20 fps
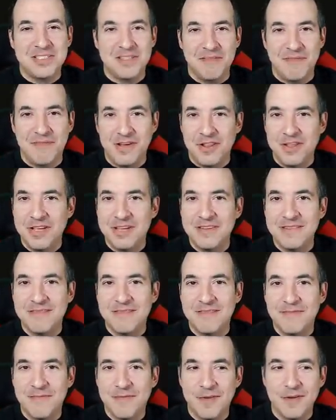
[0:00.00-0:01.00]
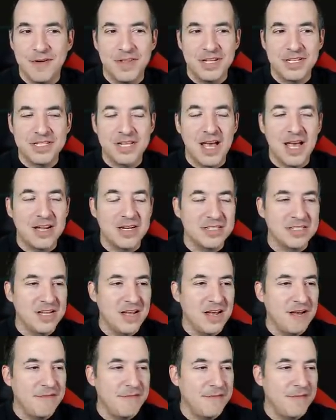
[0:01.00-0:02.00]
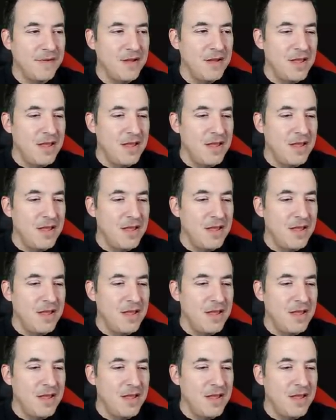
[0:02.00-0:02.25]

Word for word: the villain for this kind of stuff,